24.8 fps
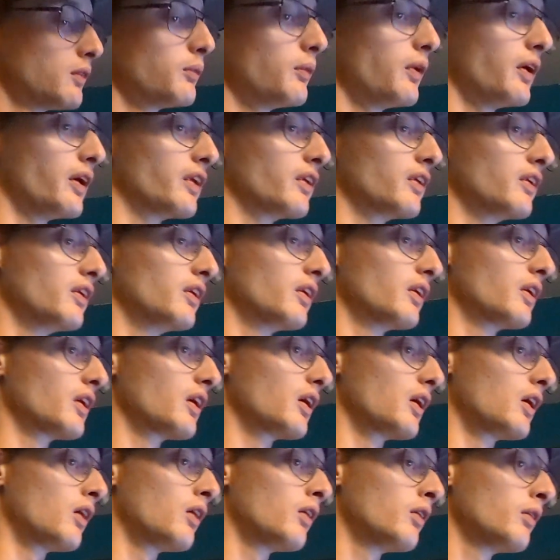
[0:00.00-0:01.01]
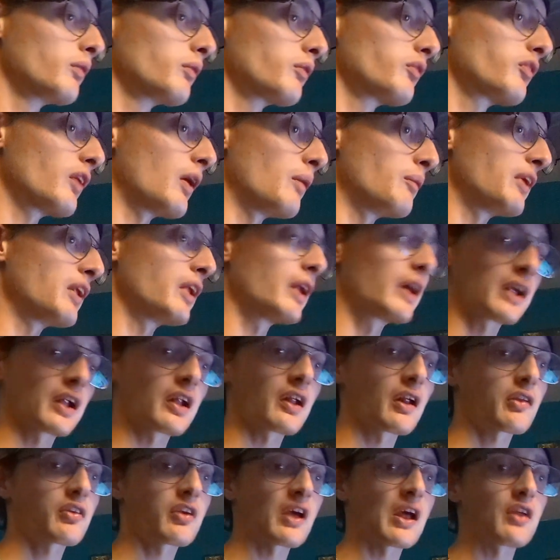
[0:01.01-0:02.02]
But, you know, I mean, look at
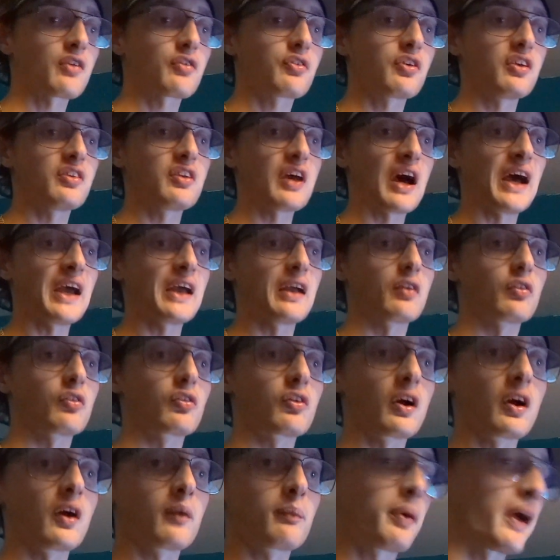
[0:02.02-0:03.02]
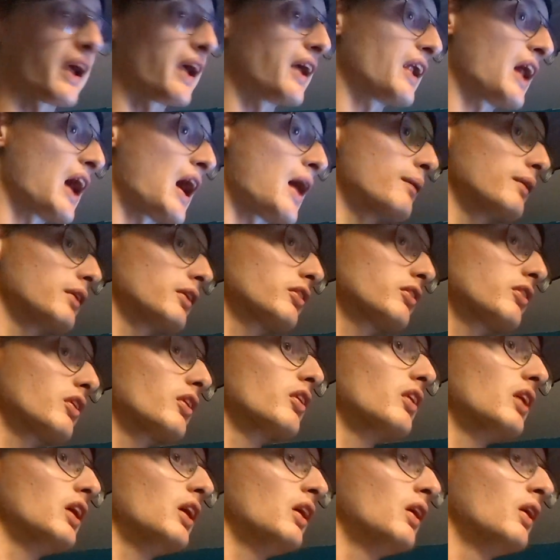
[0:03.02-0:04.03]
the Tennessee Titans. They're paying homage
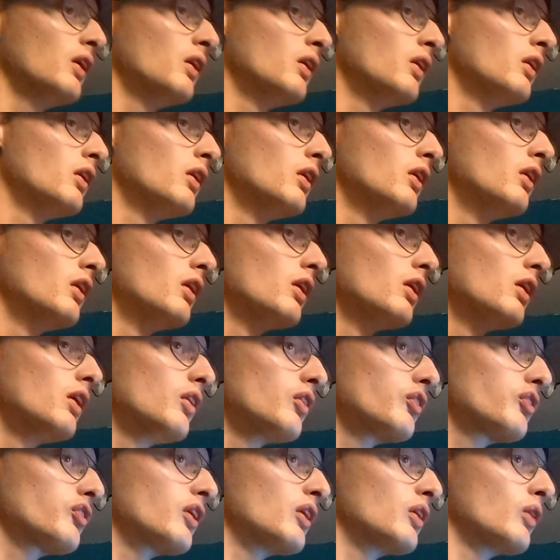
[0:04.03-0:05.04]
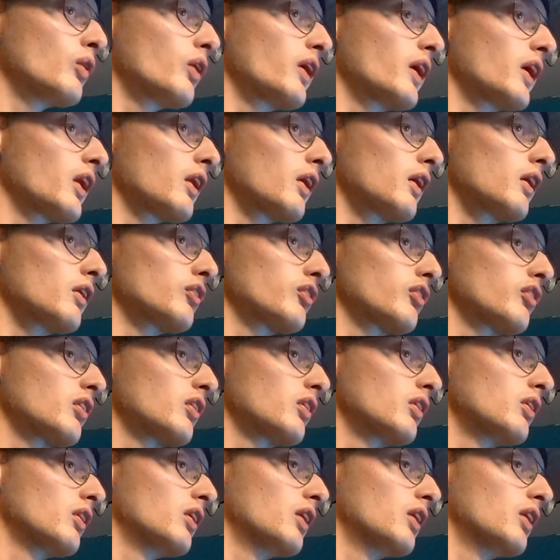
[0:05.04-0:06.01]
to the Houston Oilers,